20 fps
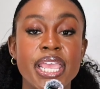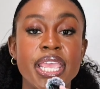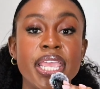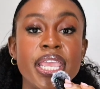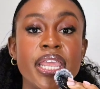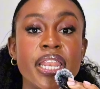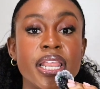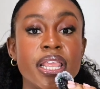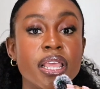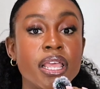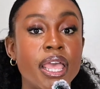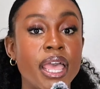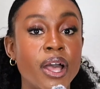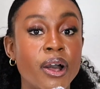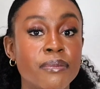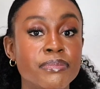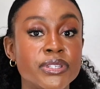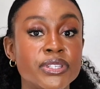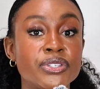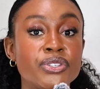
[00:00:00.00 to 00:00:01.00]
it
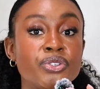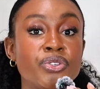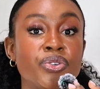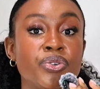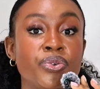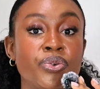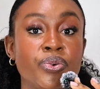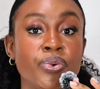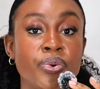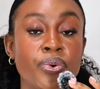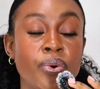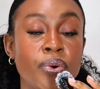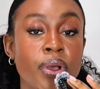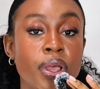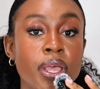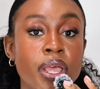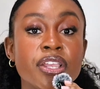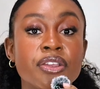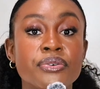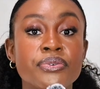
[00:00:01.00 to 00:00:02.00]
helps to
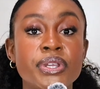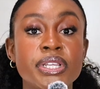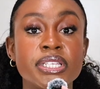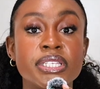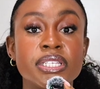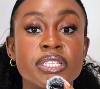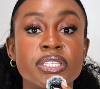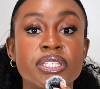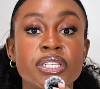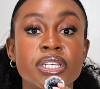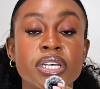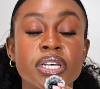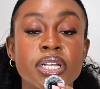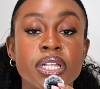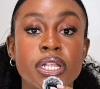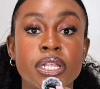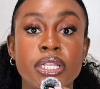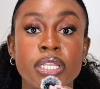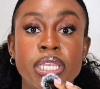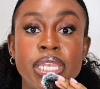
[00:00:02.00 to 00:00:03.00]
increase
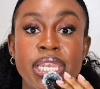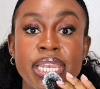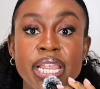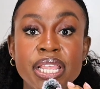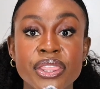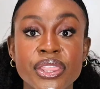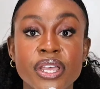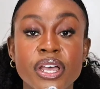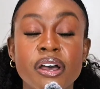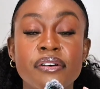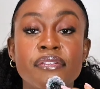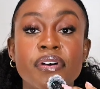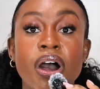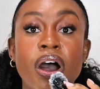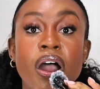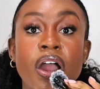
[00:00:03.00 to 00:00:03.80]
the length of